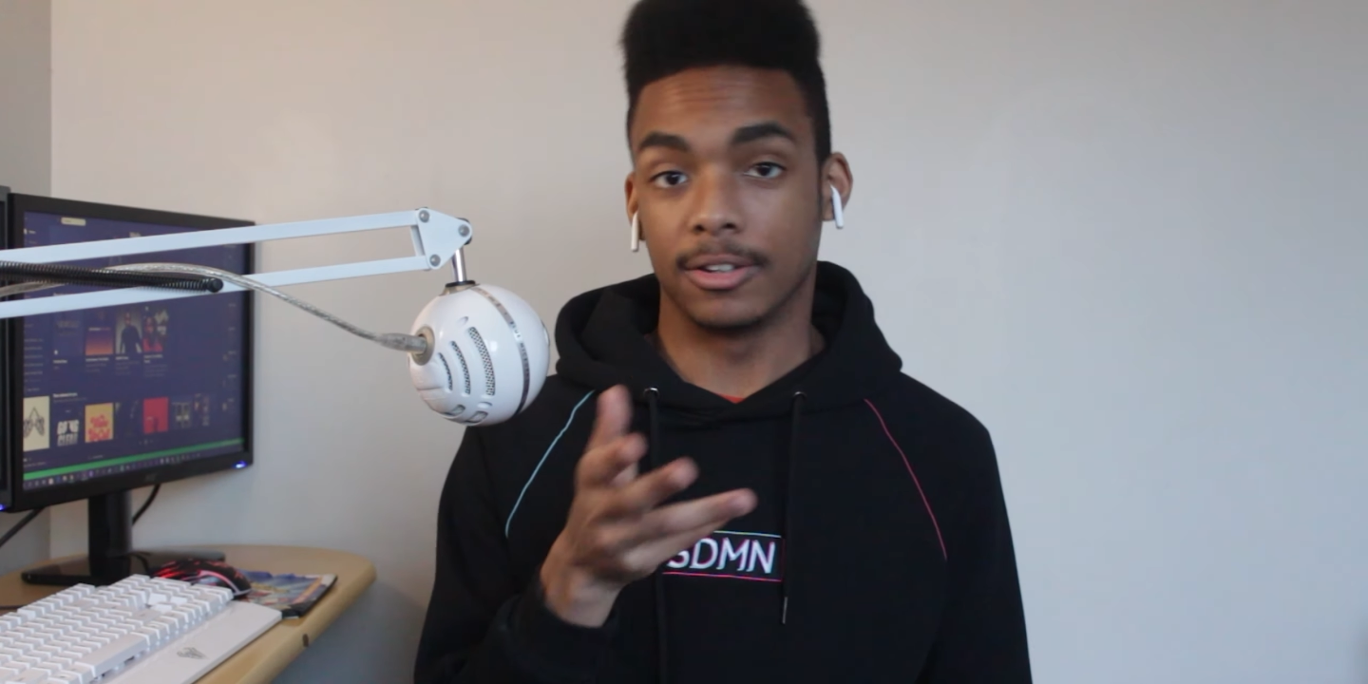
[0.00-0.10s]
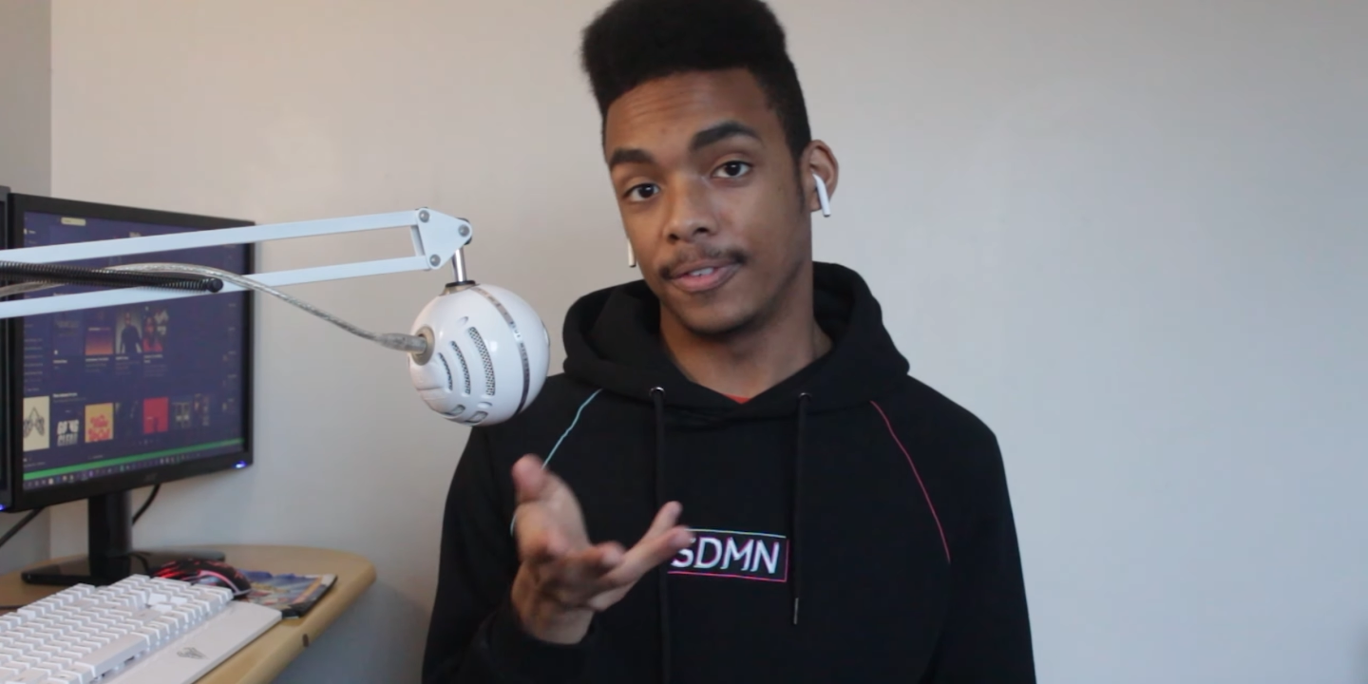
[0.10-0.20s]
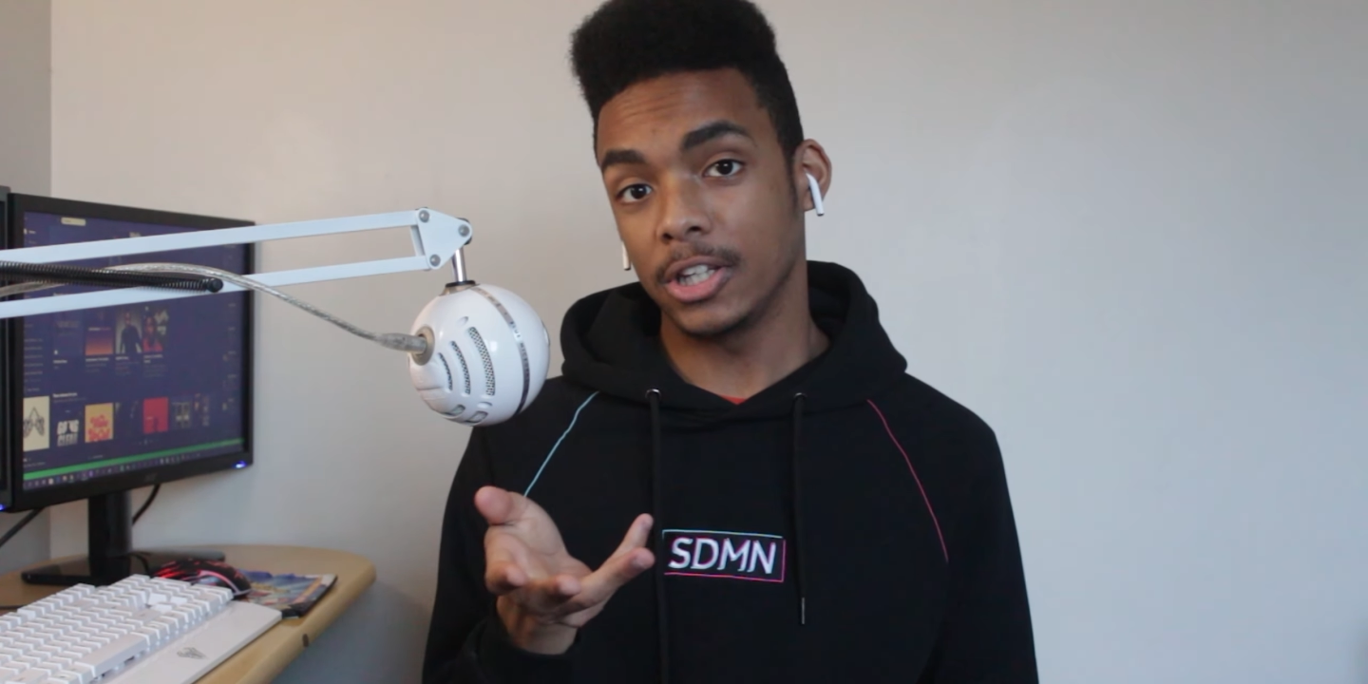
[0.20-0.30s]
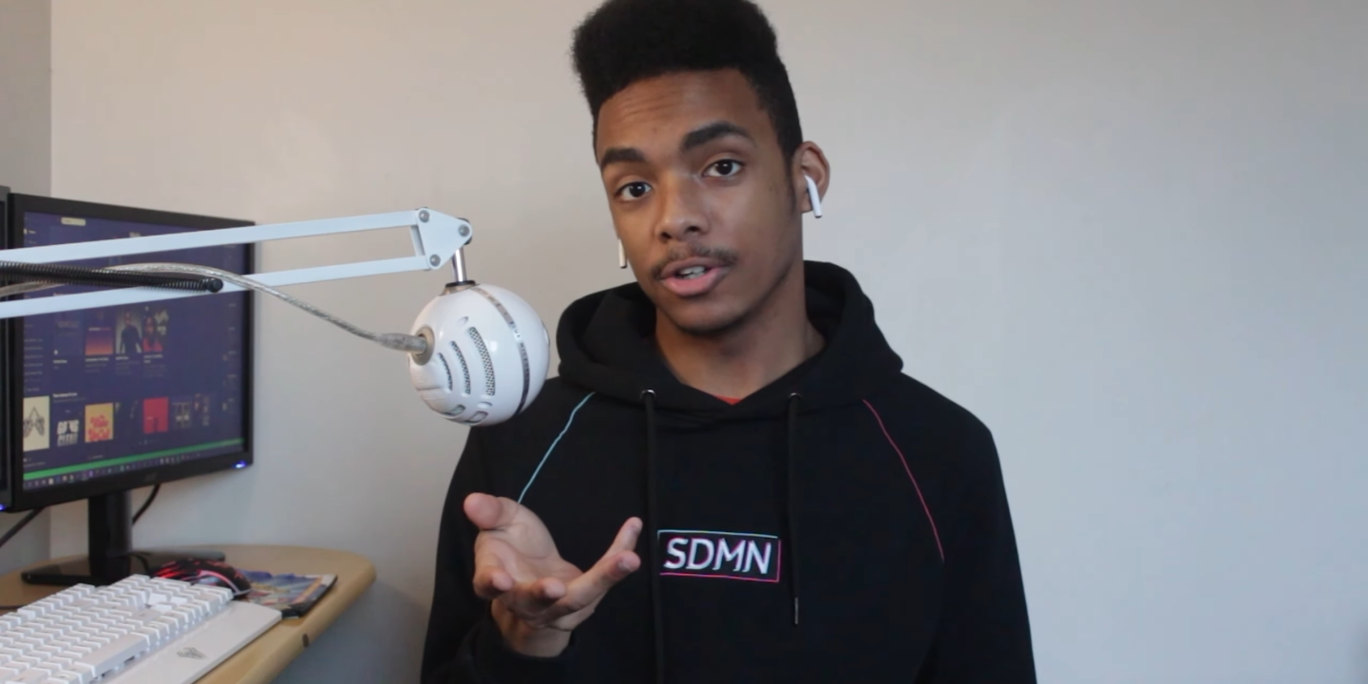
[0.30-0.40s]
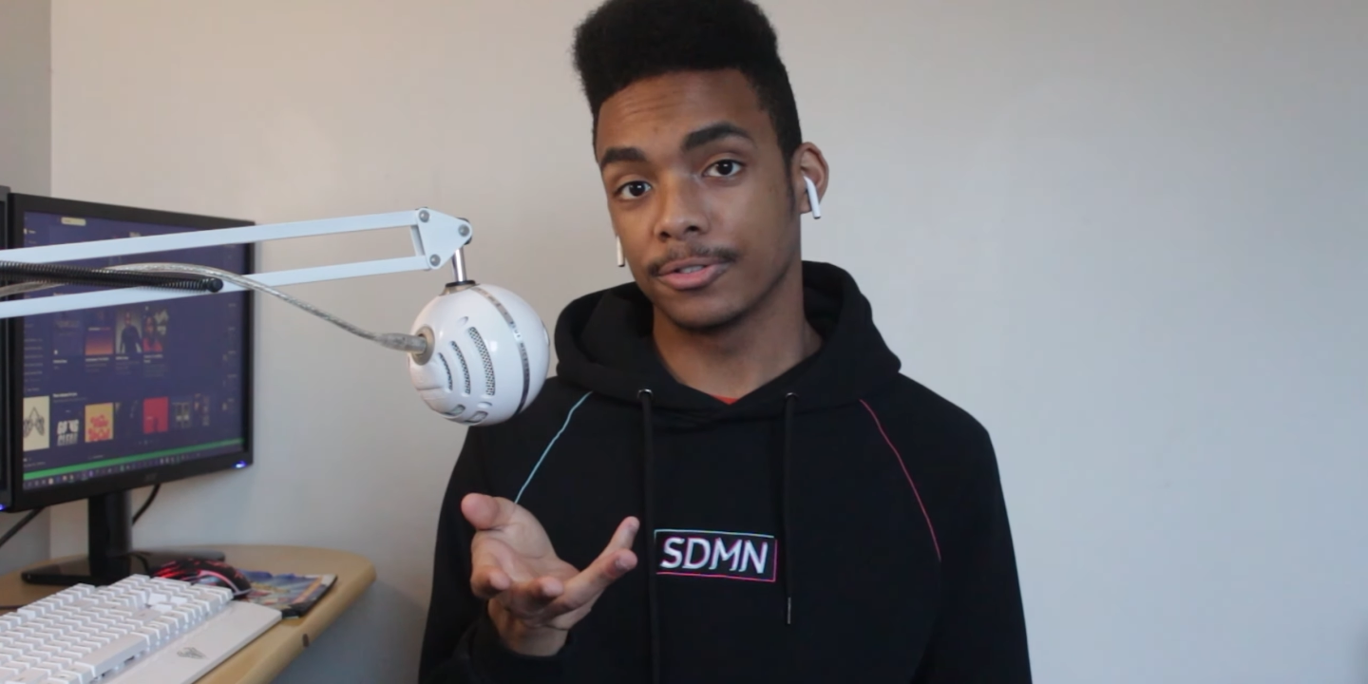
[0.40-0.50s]
the
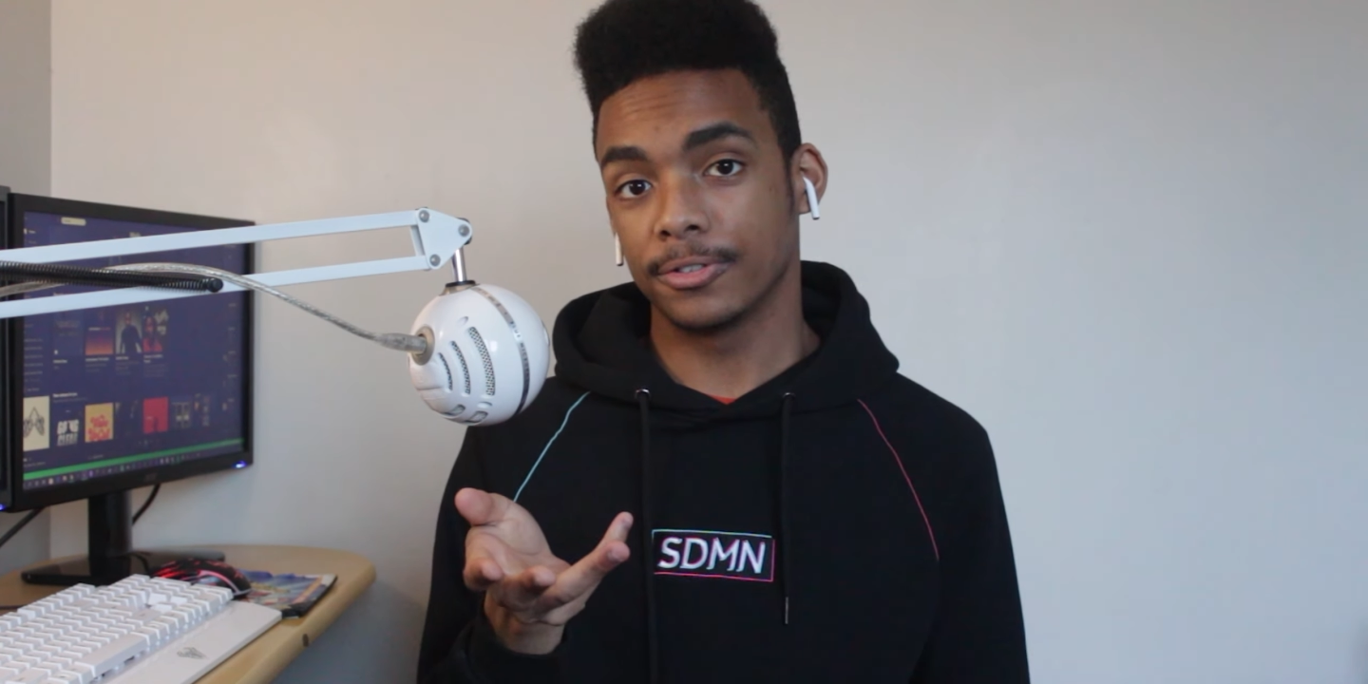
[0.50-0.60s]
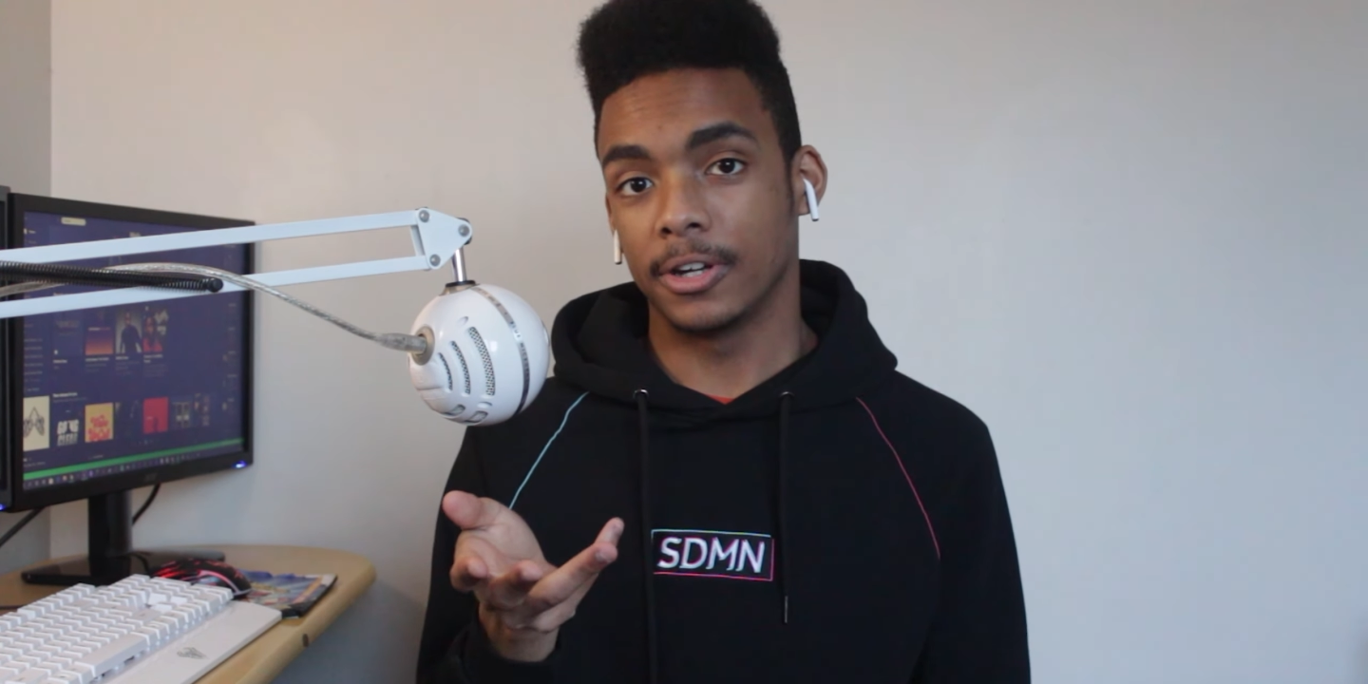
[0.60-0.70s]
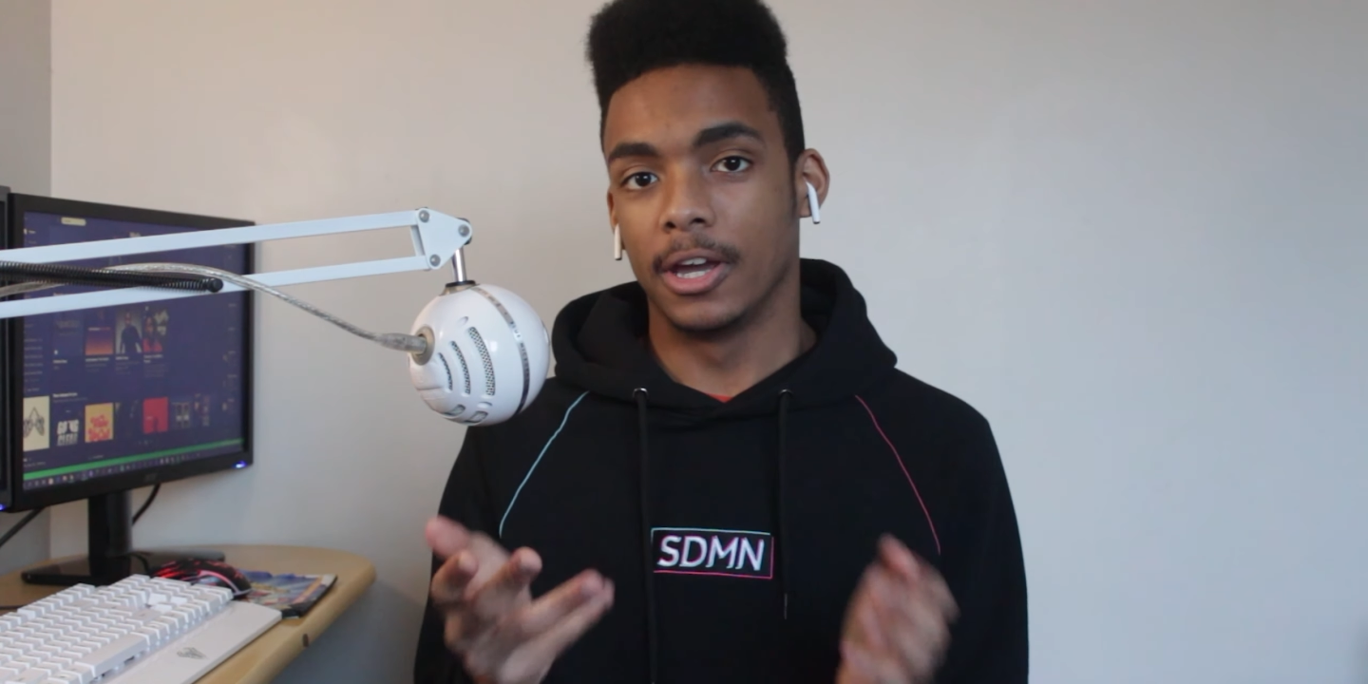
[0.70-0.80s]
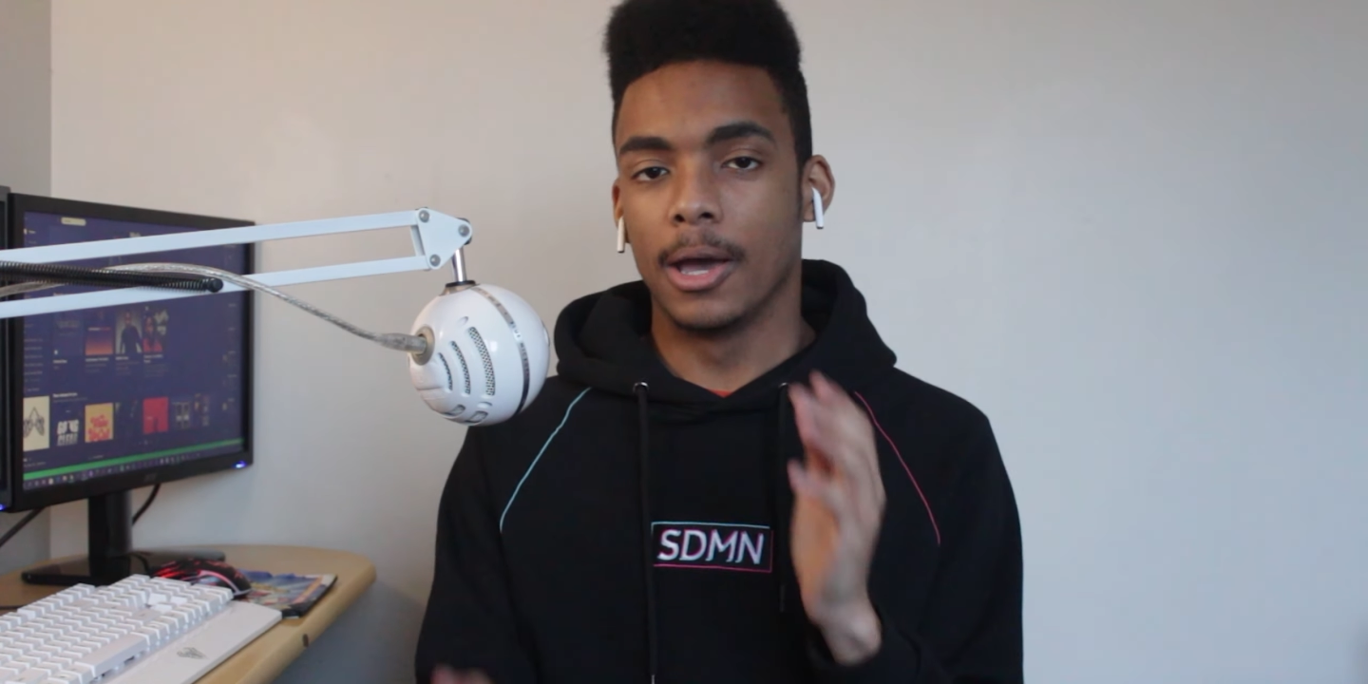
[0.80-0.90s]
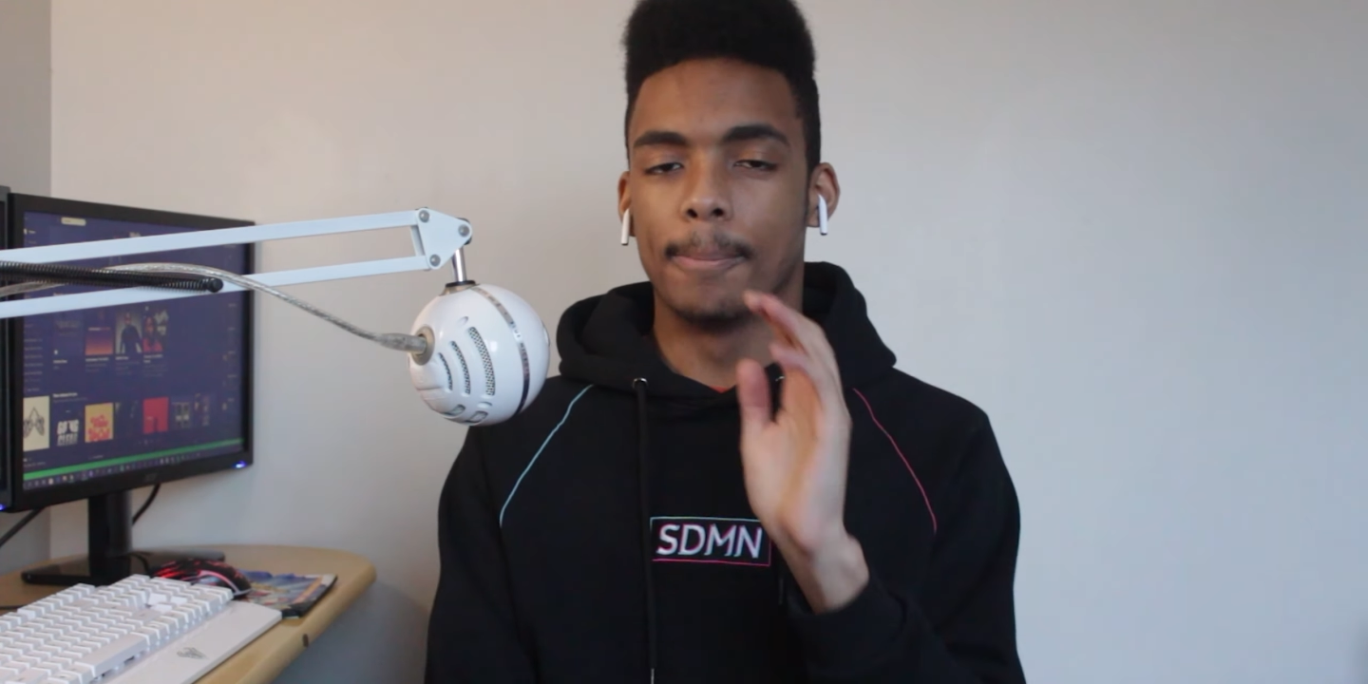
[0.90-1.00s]
video for it.